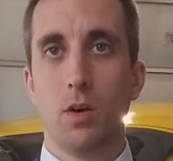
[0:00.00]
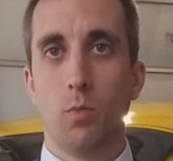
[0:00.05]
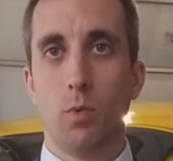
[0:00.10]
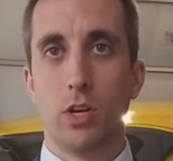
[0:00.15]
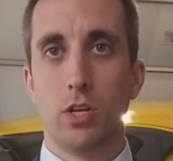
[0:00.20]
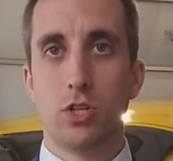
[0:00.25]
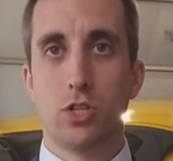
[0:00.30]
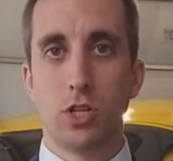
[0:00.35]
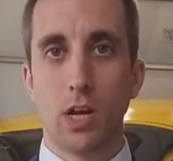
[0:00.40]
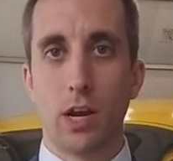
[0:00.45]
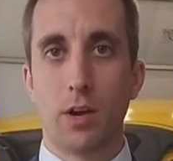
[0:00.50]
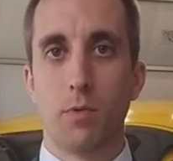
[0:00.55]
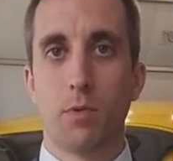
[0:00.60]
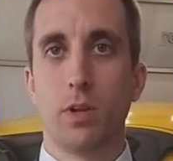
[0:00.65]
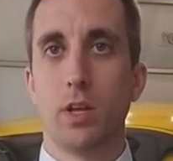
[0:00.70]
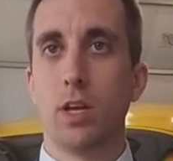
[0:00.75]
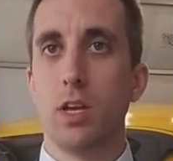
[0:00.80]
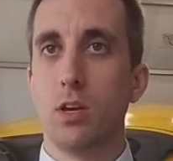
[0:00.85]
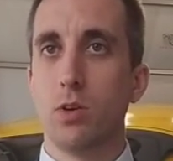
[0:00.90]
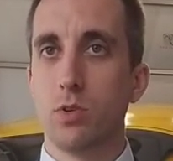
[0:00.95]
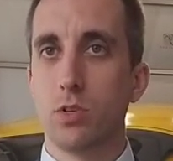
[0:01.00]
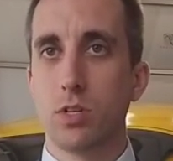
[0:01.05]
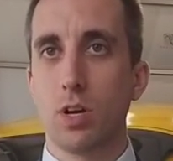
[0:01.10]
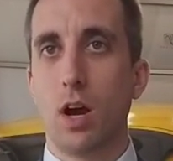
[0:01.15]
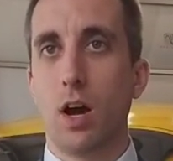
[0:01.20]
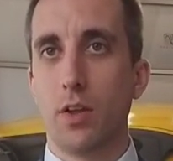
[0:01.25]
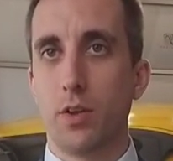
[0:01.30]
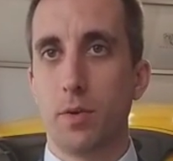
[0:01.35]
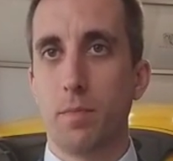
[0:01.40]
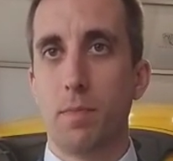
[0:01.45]
We generally use
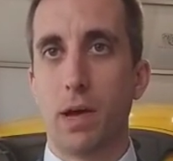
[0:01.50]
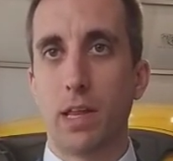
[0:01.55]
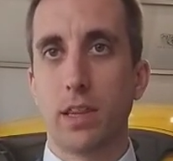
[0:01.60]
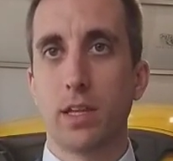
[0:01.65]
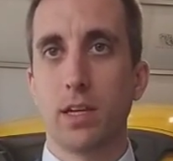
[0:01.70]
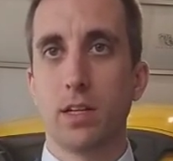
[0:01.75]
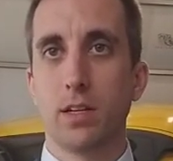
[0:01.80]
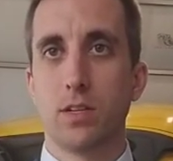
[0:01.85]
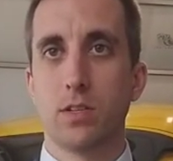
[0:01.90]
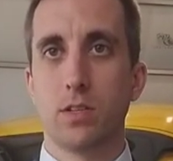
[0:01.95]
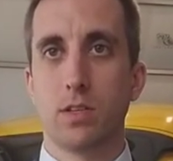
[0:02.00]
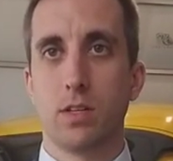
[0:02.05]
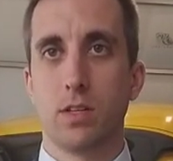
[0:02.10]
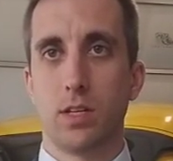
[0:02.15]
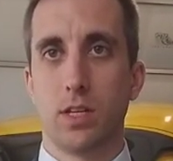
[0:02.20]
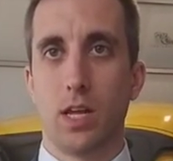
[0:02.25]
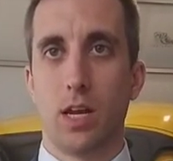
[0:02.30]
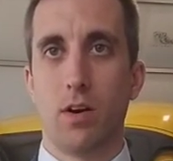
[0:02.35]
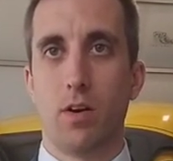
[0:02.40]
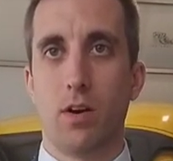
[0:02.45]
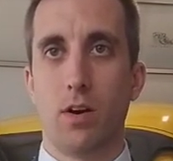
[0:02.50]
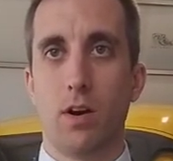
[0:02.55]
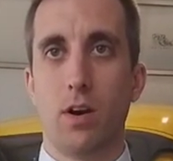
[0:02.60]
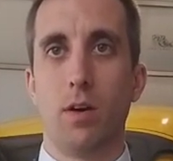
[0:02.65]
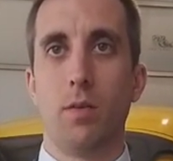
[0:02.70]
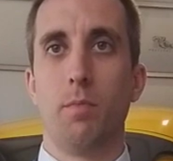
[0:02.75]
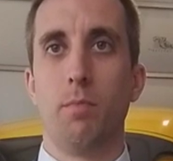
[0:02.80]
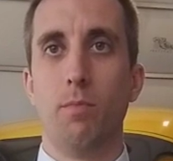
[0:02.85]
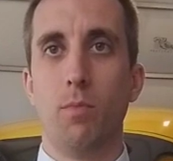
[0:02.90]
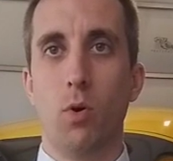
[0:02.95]
other methods that
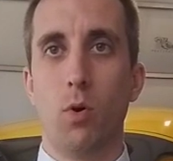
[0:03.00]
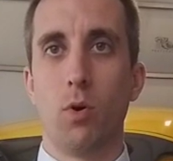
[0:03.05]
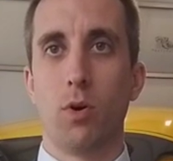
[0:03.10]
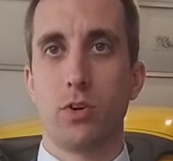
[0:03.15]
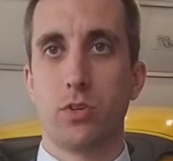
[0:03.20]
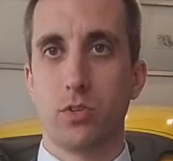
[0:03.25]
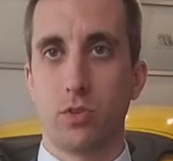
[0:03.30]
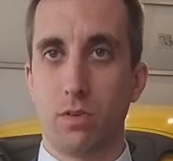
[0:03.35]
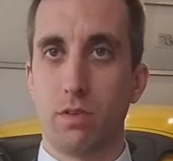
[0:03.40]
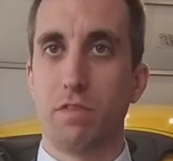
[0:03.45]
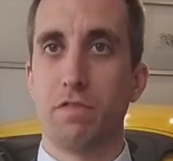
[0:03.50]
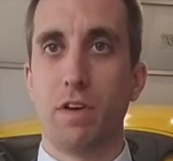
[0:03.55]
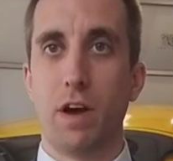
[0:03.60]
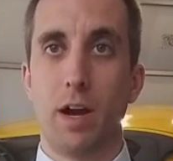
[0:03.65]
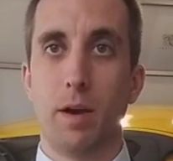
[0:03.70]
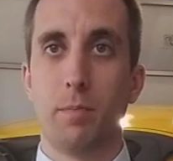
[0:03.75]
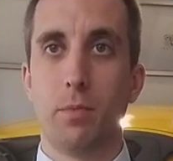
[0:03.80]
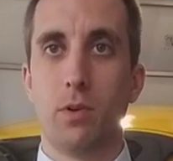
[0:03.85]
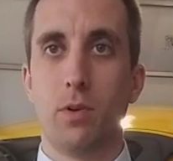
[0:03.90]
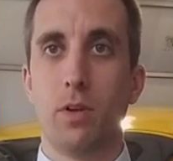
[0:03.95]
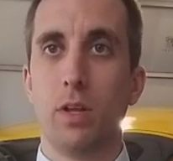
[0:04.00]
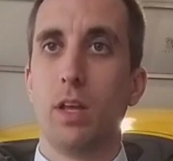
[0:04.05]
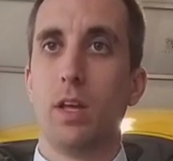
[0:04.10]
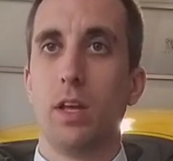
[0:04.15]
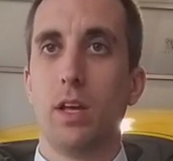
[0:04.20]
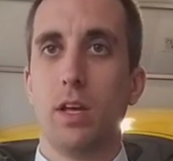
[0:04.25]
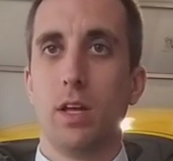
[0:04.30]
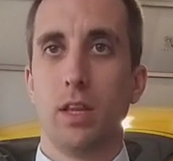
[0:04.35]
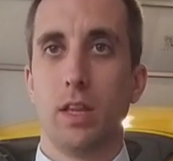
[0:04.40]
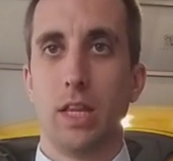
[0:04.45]
are more certifiable
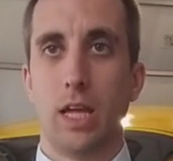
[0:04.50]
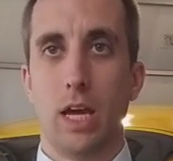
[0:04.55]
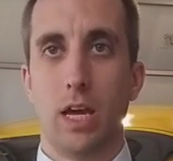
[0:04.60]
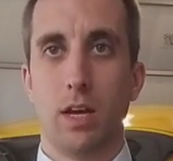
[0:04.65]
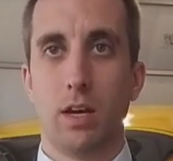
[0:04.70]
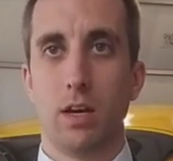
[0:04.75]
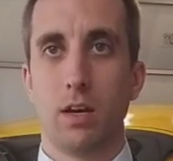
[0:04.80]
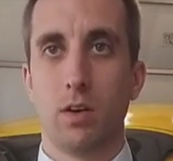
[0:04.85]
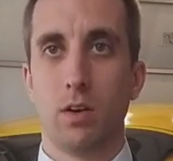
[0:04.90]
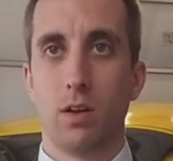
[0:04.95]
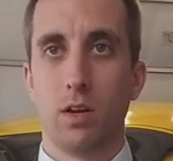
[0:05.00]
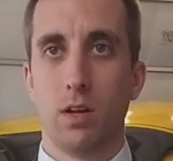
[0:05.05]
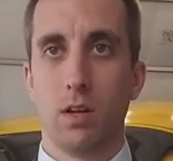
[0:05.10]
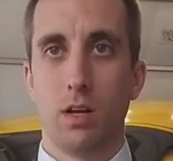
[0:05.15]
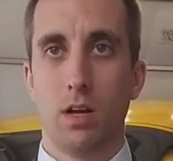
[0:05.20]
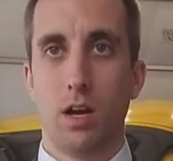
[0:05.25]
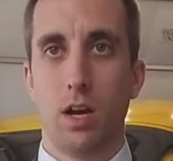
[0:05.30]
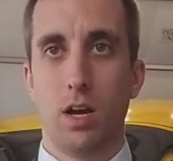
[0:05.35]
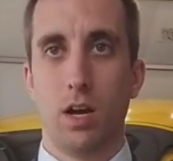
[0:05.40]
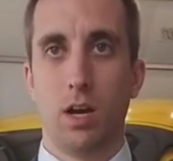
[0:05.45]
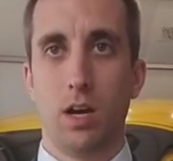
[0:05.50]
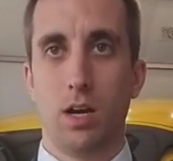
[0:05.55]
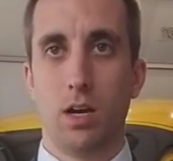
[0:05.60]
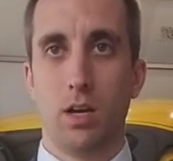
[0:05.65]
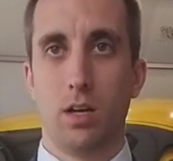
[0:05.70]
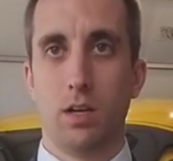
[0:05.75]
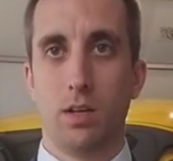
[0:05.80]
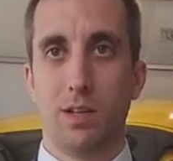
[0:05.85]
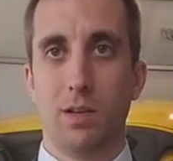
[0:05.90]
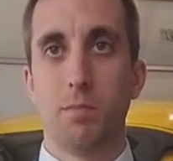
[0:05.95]
than
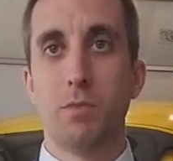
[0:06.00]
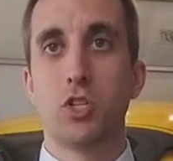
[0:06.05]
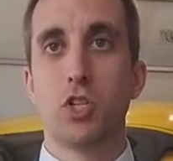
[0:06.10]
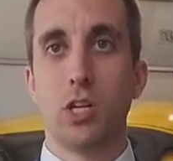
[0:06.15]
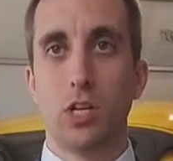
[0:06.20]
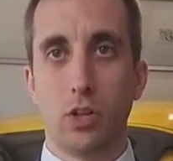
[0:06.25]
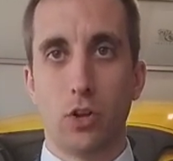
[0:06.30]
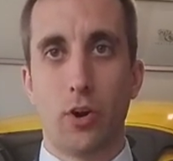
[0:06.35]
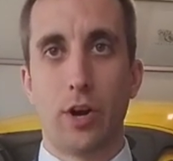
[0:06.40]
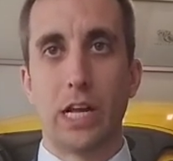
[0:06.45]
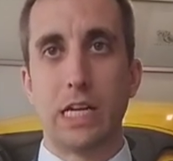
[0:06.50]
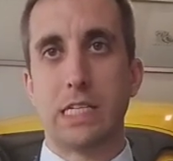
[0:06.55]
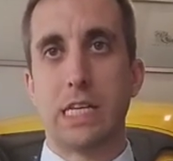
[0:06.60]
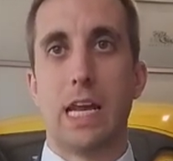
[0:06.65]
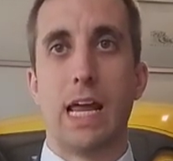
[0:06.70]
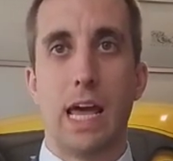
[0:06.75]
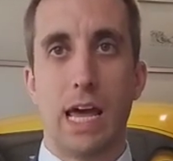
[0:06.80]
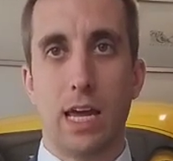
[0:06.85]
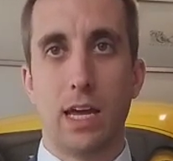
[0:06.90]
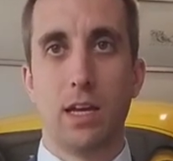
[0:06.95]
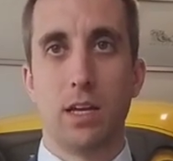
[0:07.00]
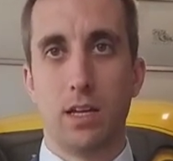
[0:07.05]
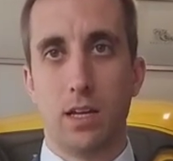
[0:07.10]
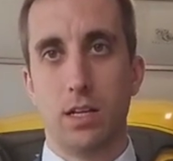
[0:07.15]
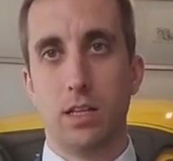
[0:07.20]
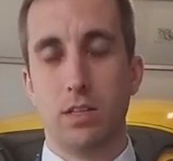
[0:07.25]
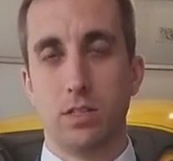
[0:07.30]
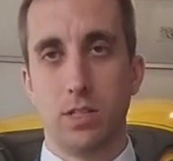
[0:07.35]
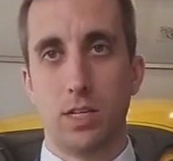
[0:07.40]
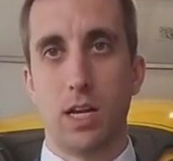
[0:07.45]
machine learning today,
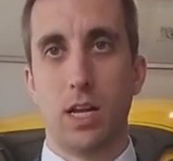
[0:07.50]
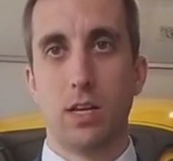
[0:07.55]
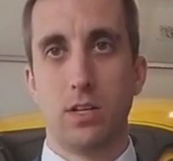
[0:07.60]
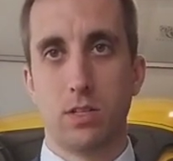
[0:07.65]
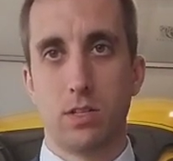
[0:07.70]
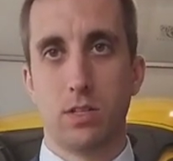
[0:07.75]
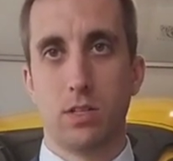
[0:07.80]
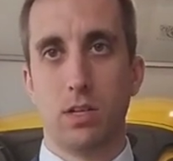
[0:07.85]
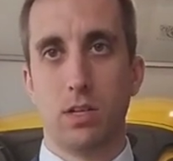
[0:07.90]
in today's